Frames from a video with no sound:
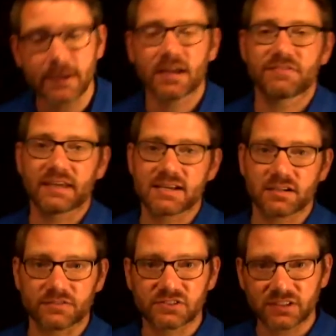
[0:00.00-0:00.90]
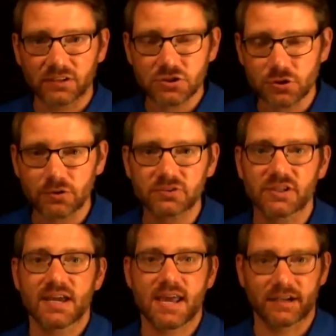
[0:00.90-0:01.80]
If they get enough signatures
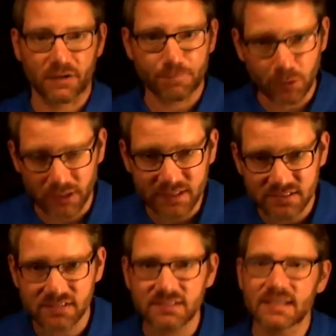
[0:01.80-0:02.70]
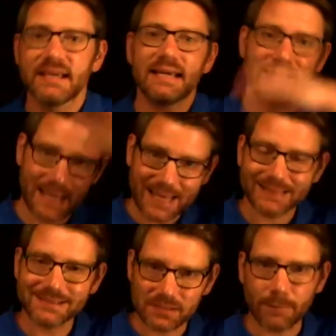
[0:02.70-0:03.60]
in enough places, it
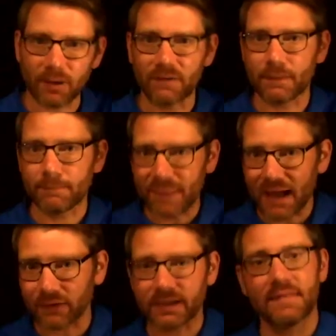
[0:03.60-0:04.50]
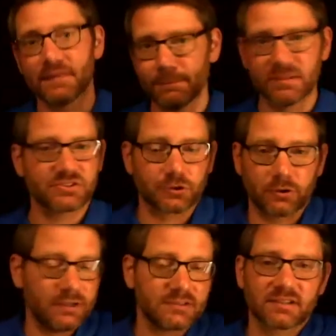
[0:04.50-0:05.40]
ends up on the ballot, and then
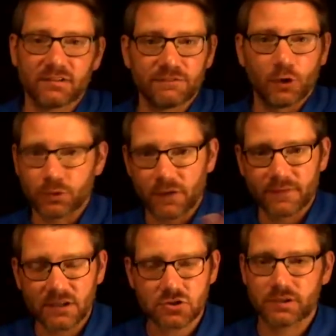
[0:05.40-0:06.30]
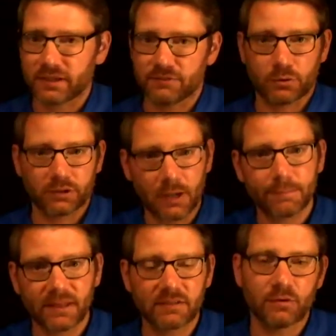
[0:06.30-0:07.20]
Missourians can vote on the issue. They can vote it up,
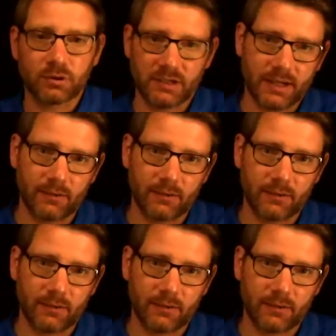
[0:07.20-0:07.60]
they can vote it